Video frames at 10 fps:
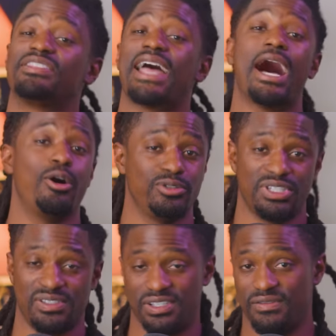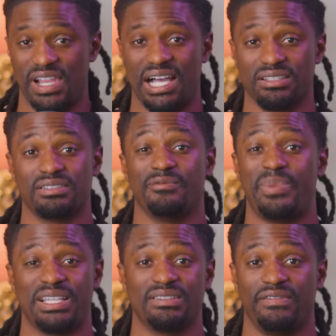thousands of dollars of
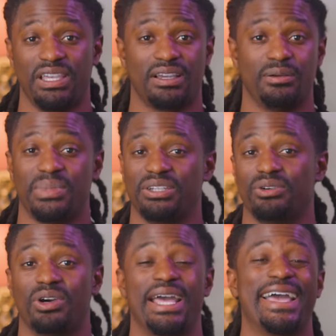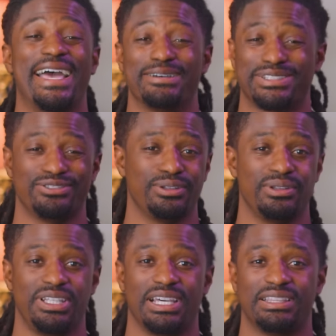passive income by doing
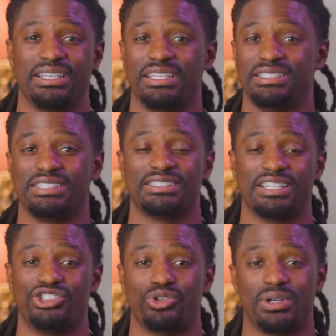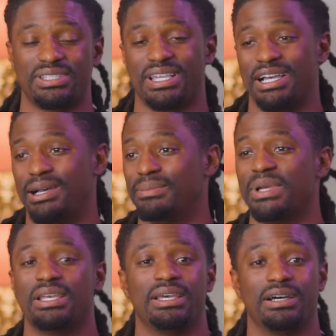absolutely nothing in just a short time?
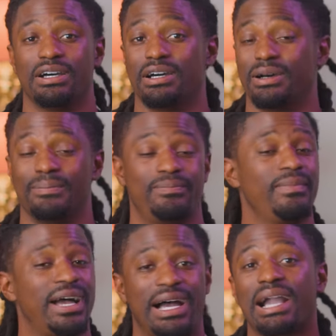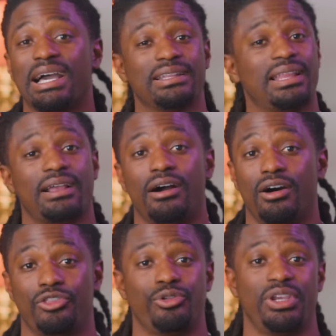I kind of like
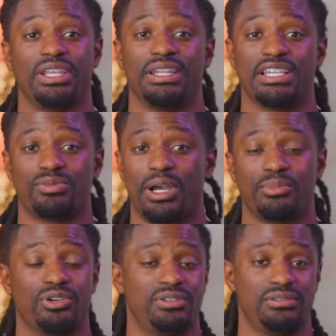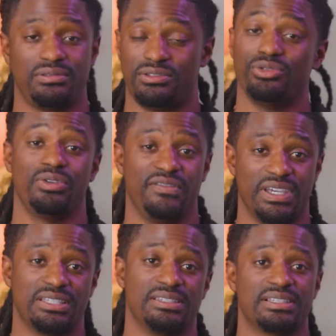all three, and that's why I'm going to
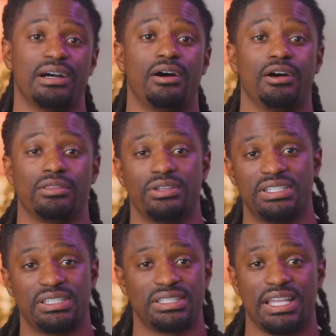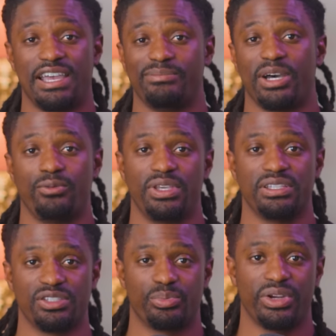invest inside all three, just to have my
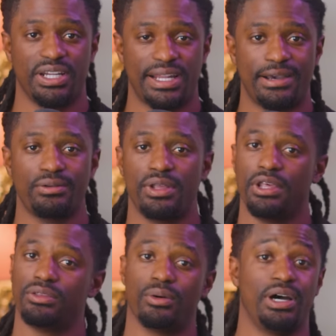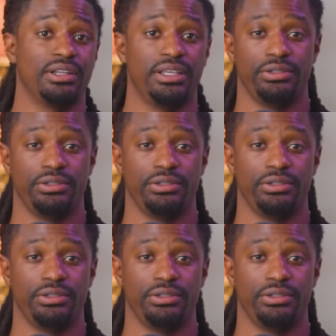wings spread it out through all the